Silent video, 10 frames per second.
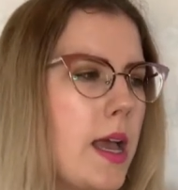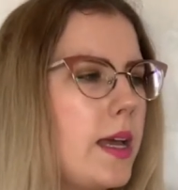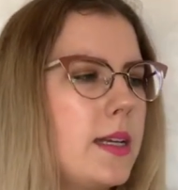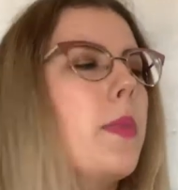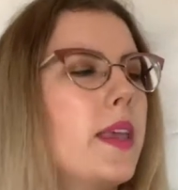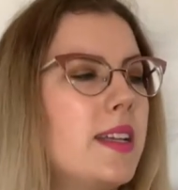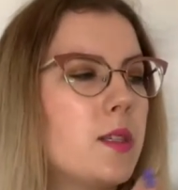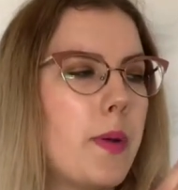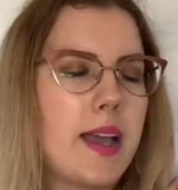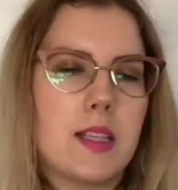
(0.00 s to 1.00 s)
and
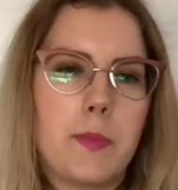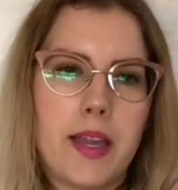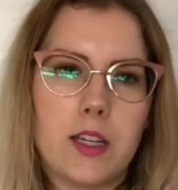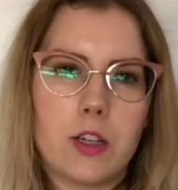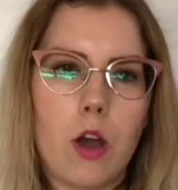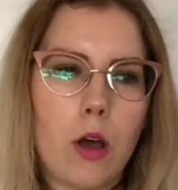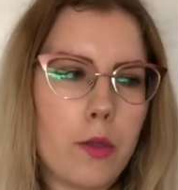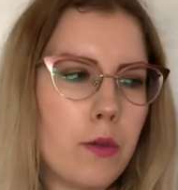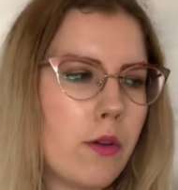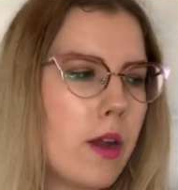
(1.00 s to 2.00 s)
it's by a Spanish
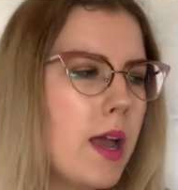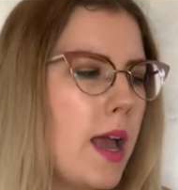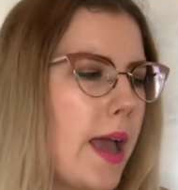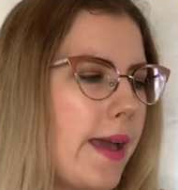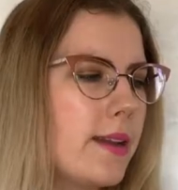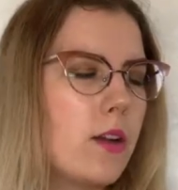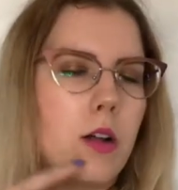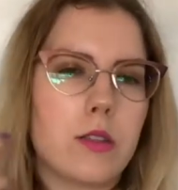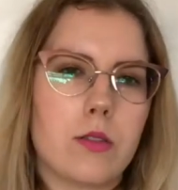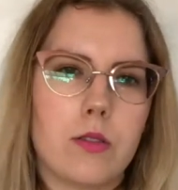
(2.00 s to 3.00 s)
author, and it
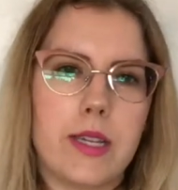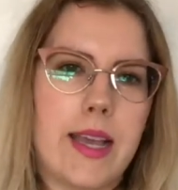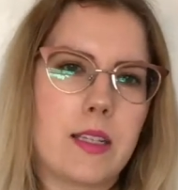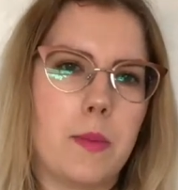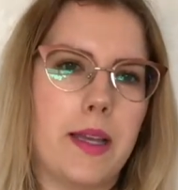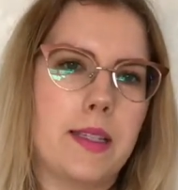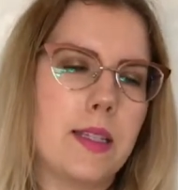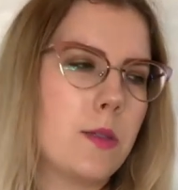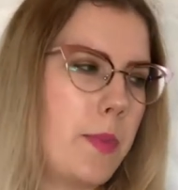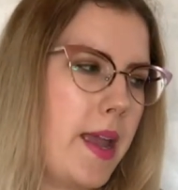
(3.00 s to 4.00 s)
also takes
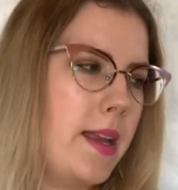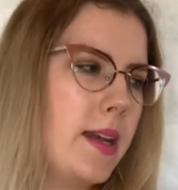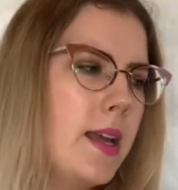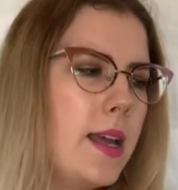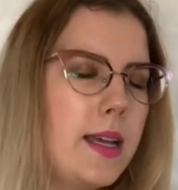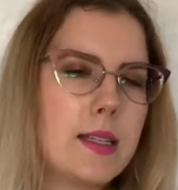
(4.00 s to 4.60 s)
place in Spain.